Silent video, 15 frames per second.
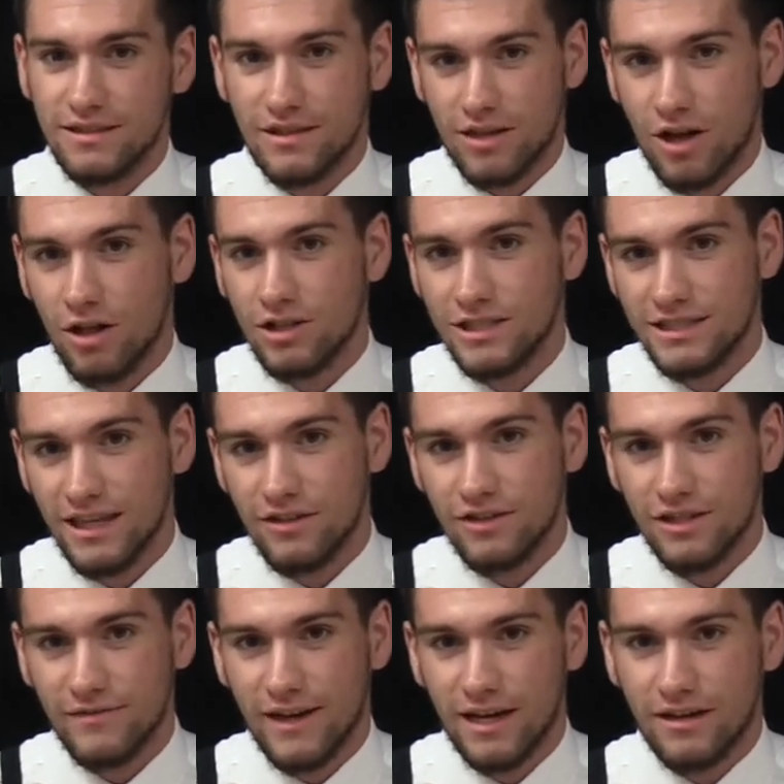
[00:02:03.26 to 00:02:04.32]
to the College of
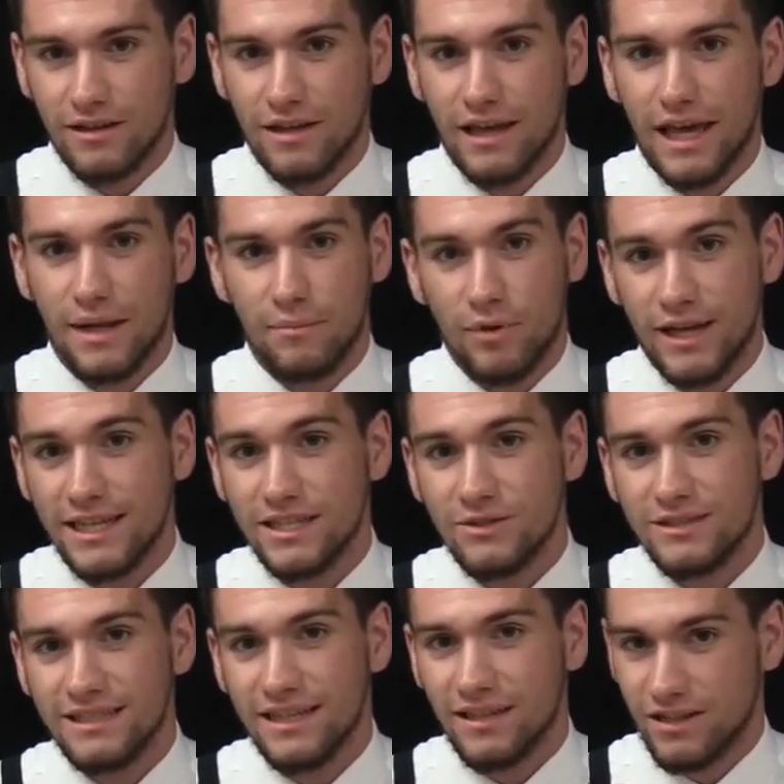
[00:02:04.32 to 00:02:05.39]
Southern Nevada and plan to
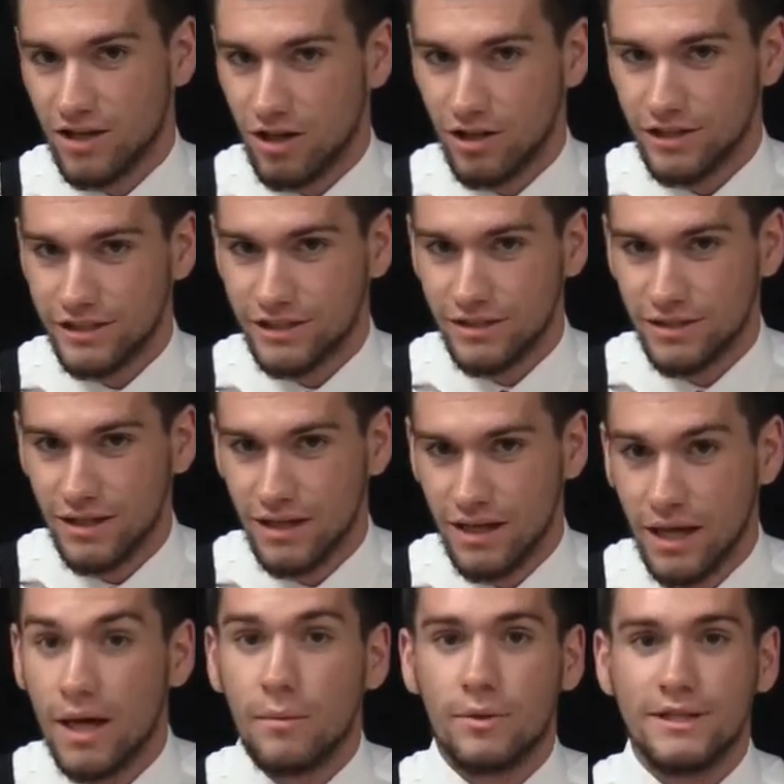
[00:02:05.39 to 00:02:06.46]
attend the college,
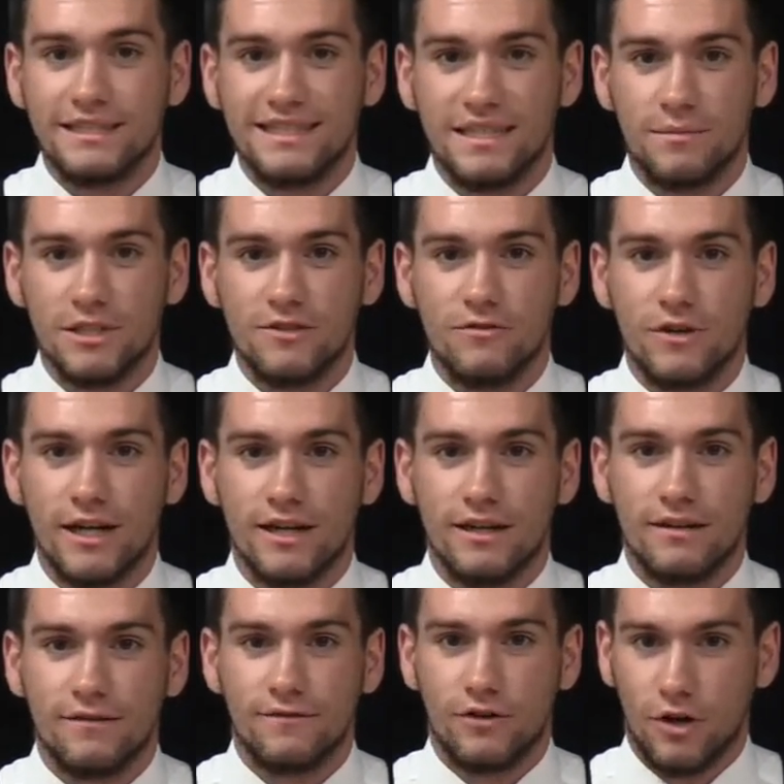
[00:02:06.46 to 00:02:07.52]
please see Ms.
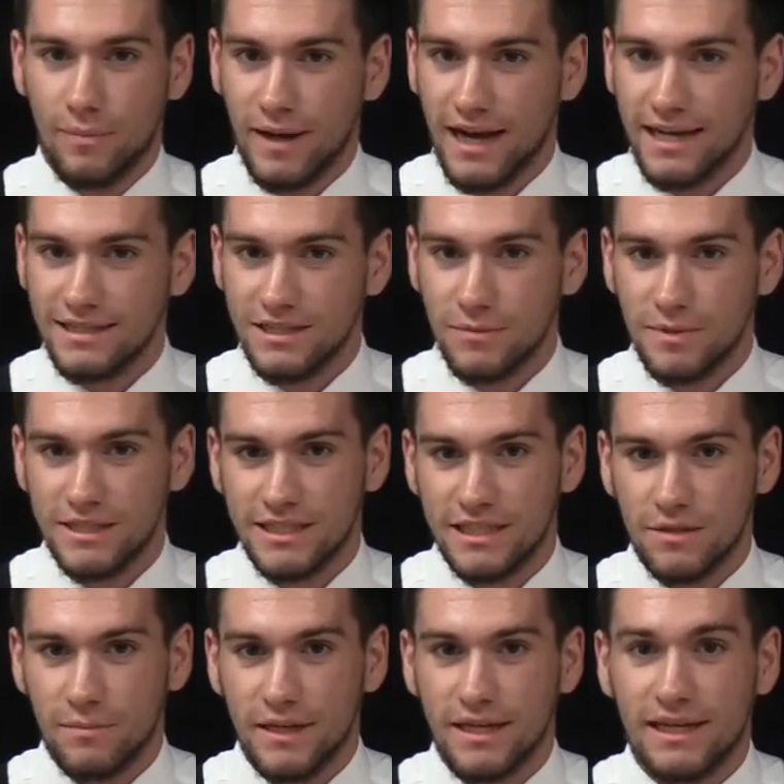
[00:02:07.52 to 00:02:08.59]
Ferrer for a pass to
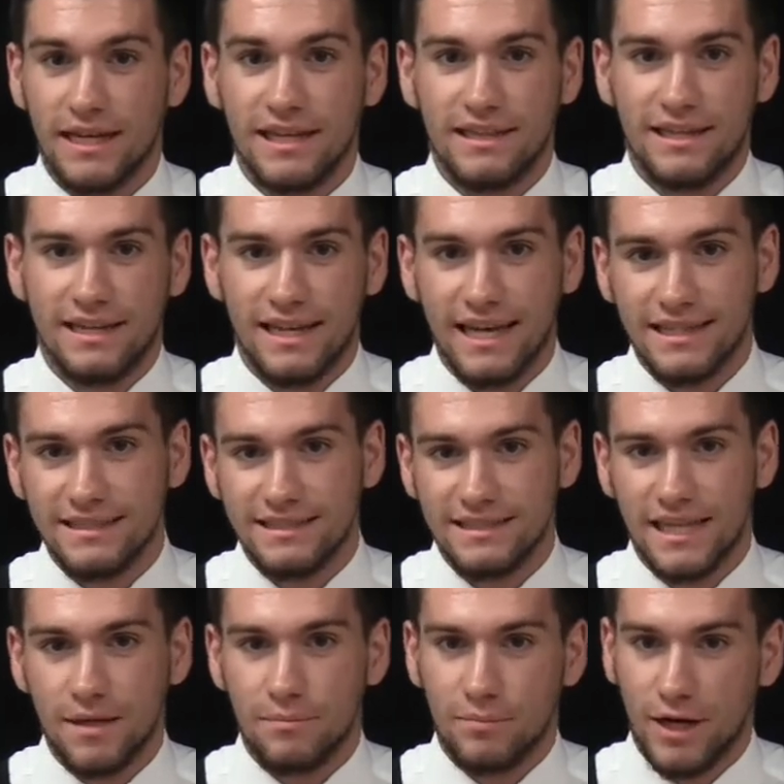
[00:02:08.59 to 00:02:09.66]
participate in the Next
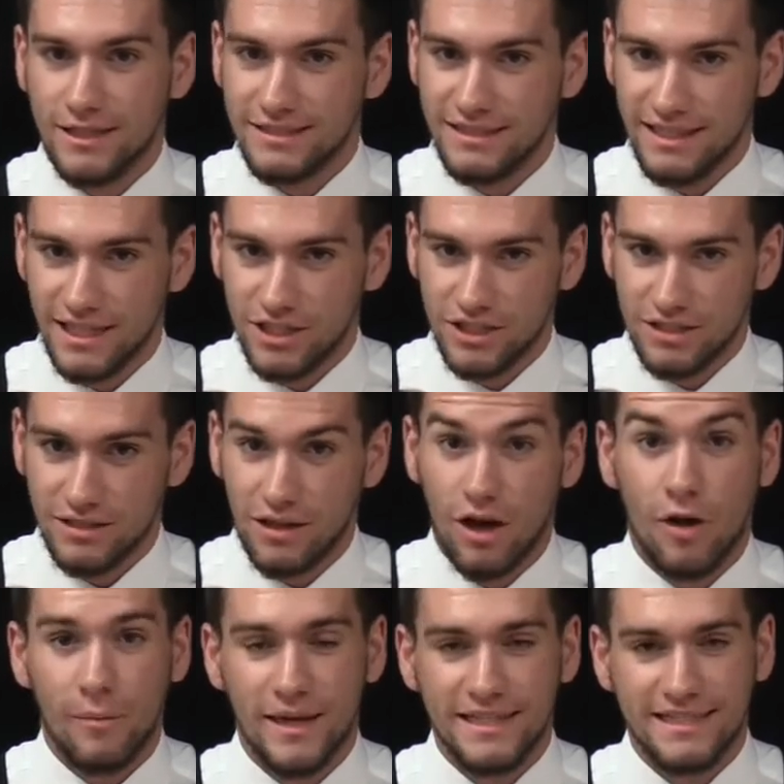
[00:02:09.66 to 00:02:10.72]
Step presentation
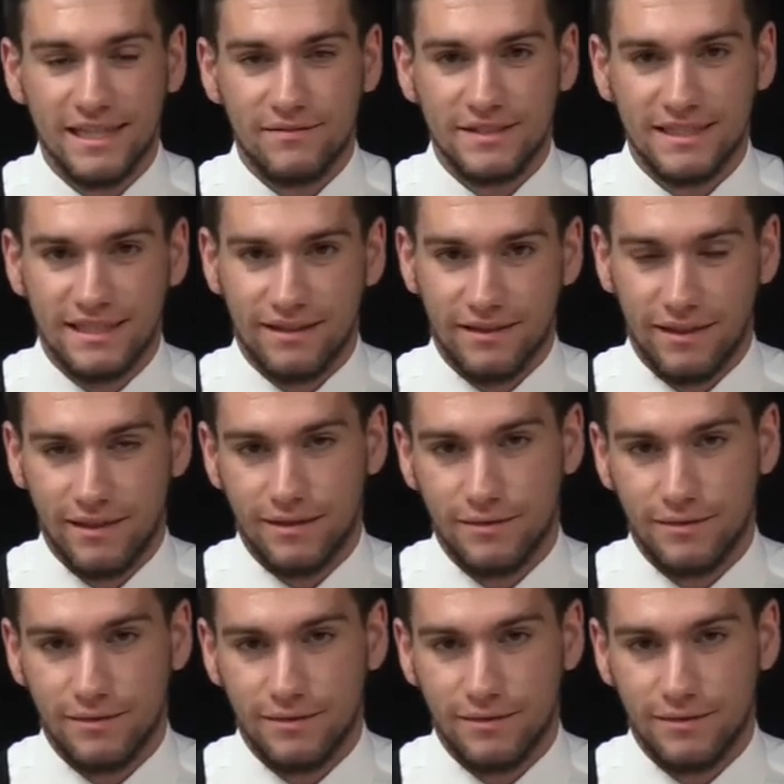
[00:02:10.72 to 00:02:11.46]
on May 17th.